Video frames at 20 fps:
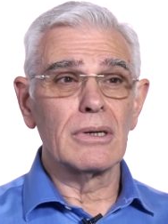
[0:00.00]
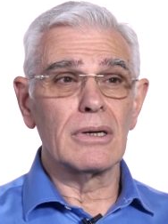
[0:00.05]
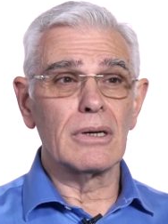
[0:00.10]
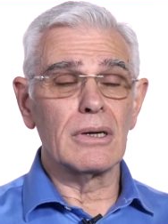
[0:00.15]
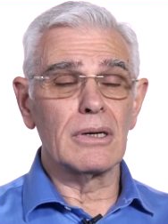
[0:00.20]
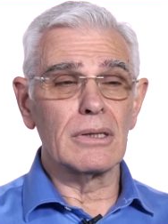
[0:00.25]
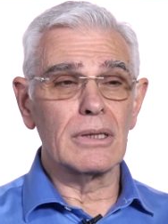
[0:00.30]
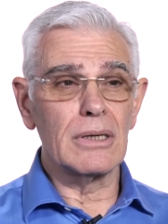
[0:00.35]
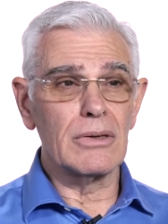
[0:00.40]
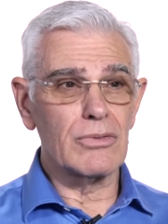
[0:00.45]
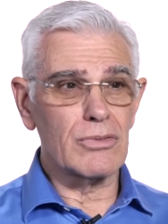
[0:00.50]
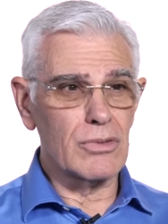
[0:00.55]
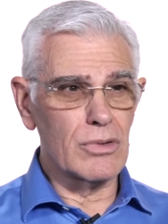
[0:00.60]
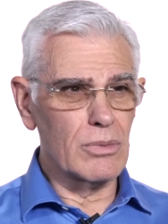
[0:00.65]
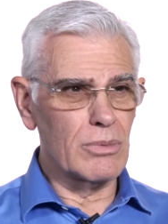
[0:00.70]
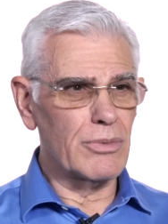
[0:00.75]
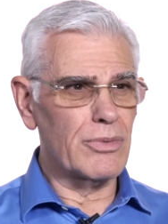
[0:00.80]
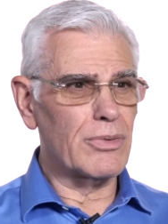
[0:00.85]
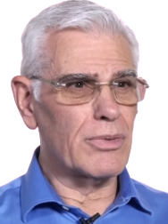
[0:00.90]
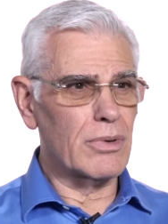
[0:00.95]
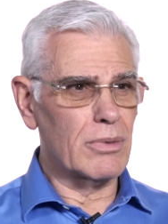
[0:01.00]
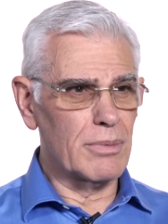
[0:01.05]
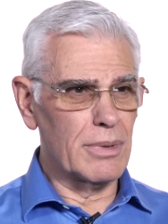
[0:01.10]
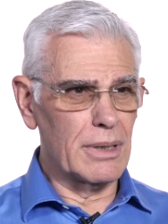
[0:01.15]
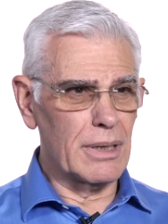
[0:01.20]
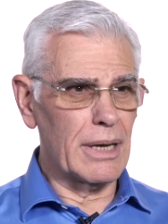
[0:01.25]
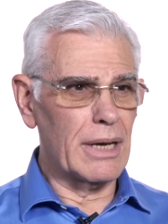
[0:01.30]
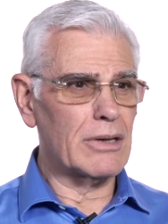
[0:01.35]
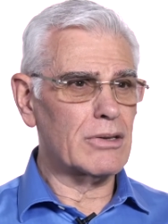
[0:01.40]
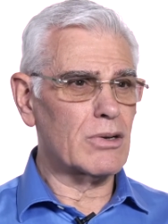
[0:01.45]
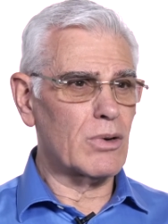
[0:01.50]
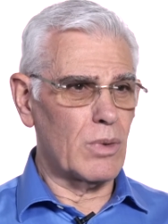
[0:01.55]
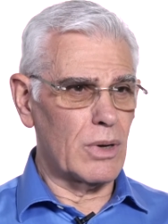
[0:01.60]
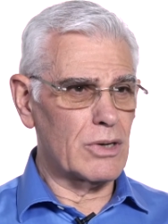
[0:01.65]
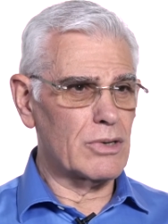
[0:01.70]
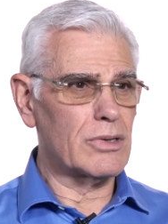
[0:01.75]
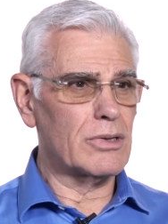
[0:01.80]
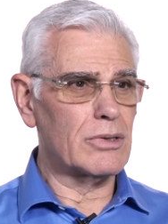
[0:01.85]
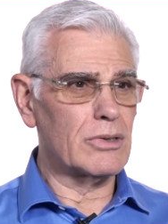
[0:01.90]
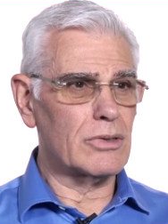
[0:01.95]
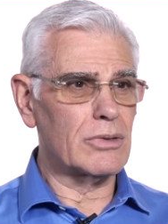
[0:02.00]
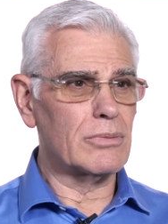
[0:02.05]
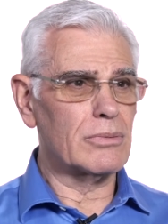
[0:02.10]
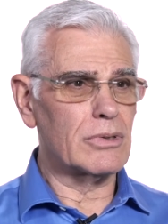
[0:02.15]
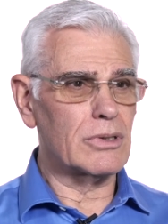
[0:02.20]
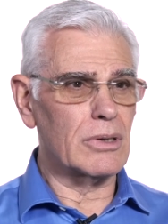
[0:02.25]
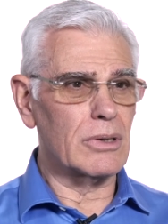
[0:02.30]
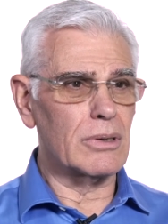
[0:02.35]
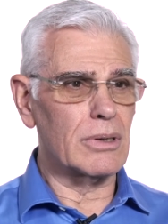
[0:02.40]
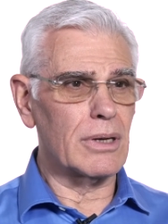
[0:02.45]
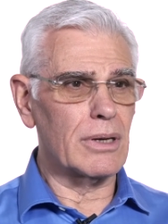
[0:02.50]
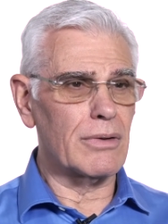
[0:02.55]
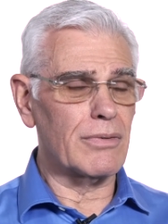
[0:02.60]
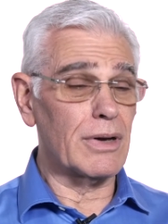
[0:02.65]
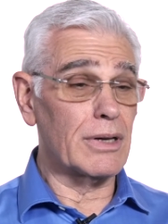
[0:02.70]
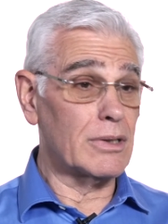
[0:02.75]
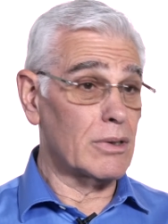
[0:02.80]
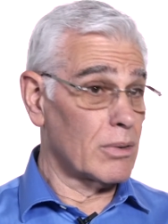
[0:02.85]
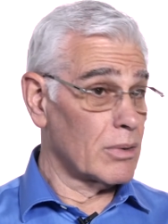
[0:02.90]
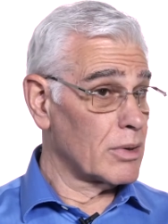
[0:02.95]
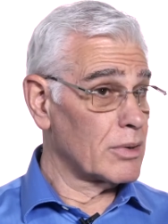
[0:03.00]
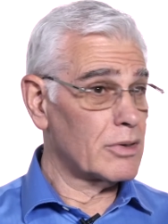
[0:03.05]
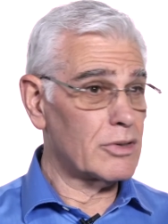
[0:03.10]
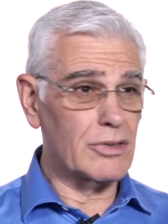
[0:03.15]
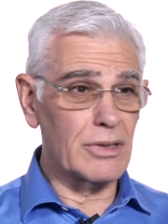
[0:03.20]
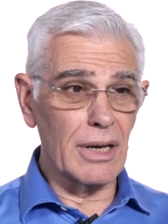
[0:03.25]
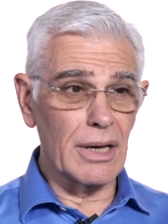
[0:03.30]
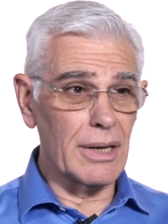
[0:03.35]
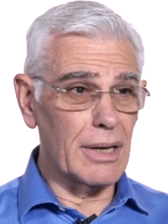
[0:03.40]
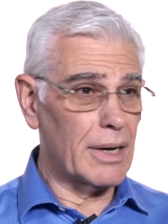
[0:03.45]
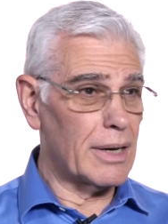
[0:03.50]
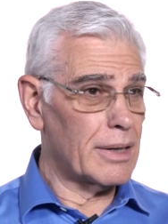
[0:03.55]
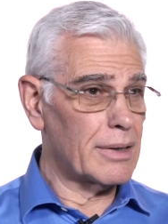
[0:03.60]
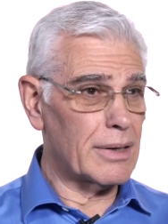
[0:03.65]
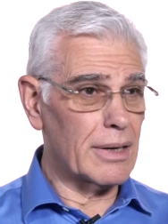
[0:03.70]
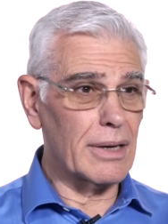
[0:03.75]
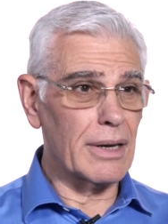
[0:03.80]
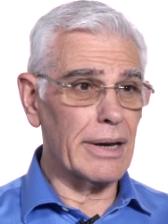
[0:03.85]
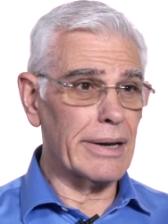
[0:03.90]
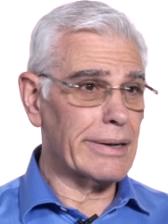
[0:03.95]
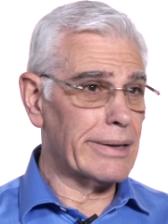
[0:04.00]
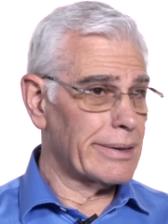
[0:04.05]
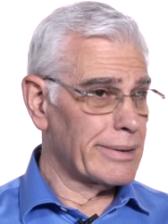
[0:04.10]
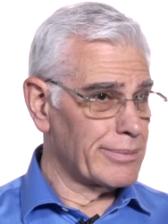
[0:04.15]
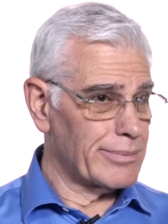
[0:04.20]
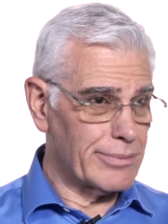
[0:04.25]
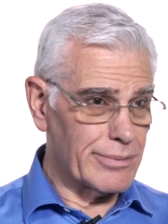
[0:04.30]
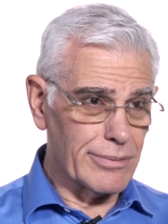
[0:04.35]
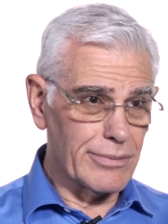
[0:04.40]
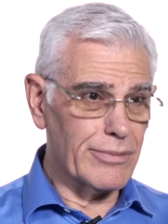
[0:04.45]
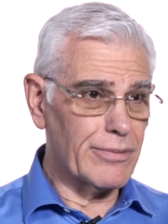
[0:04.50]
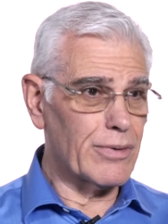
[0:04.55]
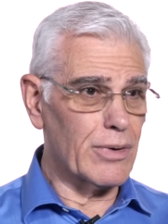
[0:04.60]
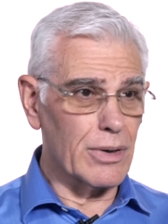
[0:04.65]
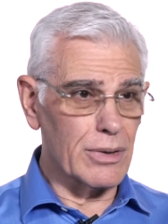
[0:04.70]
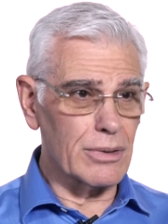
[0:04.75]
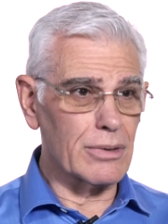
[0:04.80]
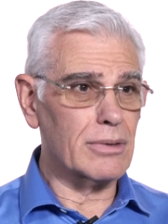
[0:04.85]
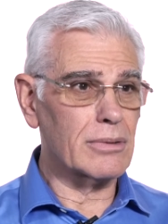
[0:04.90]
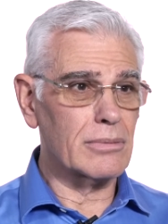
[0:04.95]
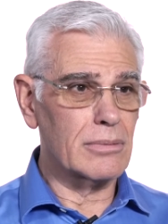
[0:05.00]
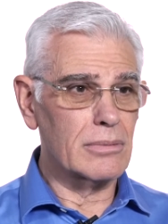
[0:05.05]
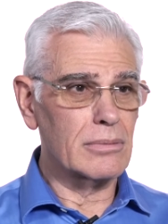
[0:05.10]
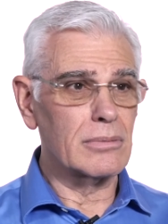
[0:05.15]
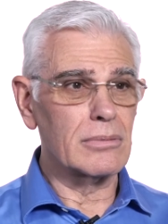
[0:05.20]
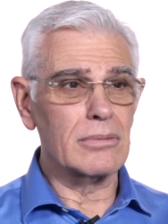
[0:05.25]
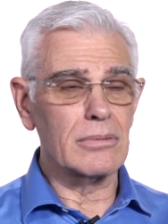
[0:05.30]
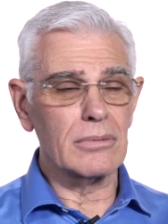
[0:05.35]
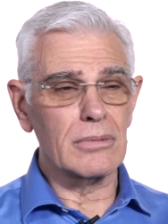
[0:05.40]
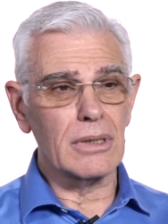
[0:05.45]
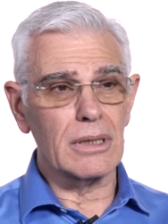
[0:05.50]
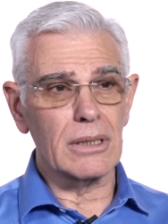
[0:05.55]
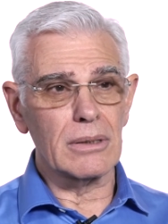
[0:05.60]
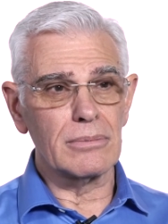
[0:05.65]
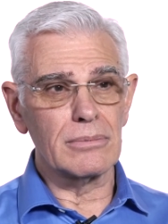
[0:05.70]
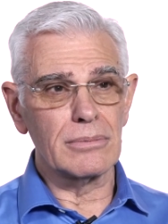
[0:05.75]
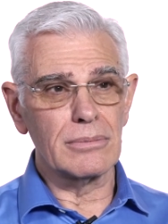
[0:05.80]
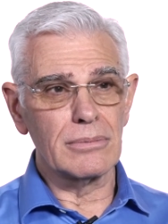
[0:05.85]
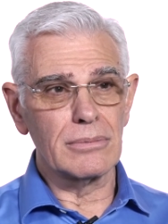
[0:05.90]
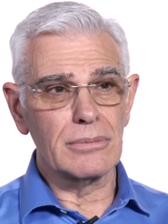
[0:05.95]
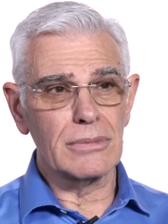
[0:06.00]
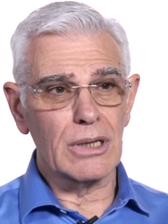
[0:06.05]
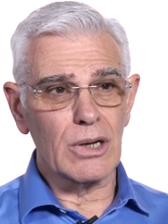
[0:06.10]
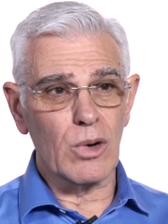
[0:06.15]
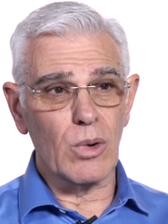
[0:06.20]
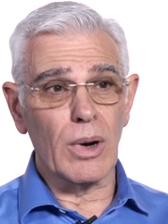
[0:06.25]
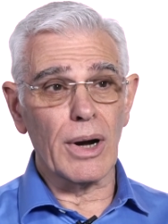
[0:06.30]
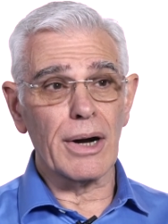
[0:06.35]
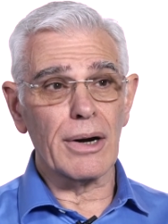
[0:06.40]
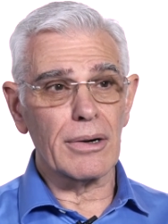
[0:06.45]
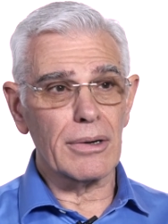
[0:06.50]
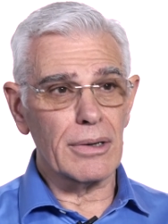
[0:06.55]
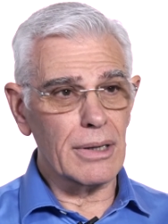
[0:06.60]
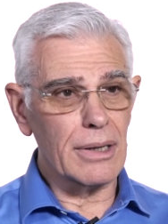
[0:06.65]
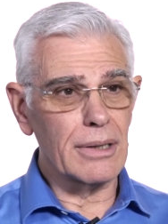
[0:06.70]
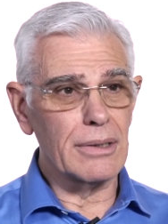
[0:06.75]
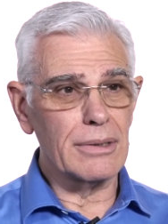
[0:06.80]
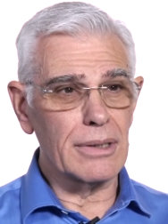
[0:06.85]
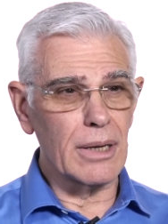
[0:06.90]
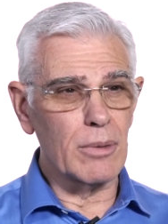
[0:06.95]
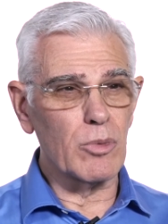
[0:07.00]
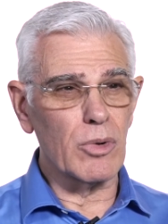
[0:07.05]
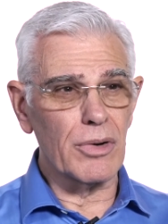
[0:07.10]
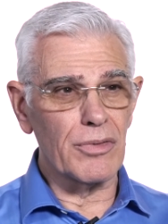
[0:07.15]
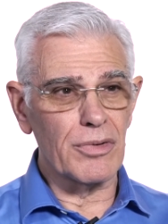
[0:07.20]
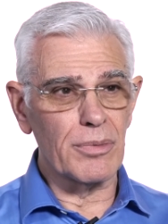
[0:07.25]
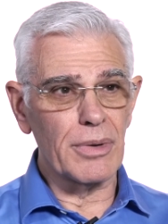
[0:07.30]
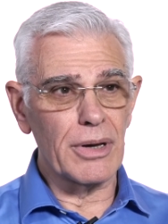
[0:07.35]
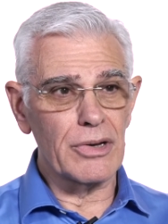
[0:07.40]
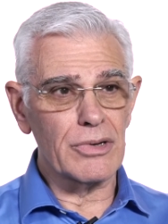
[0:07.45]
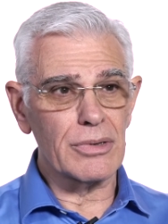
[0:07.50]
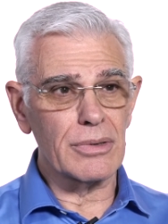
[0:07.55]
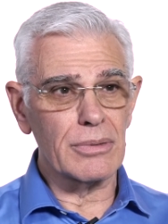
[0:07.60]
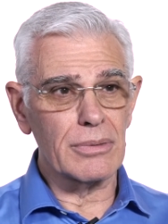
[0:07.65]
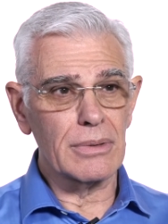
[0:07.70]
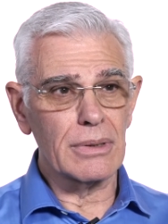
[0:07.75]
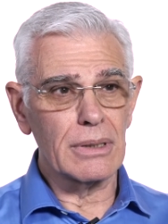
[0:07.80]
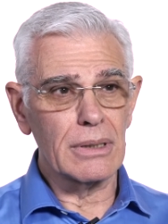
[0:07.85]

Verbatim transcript: uh, leaves room for me to ask questions so that if I don't understand anything, I can further um, inquire to get more information.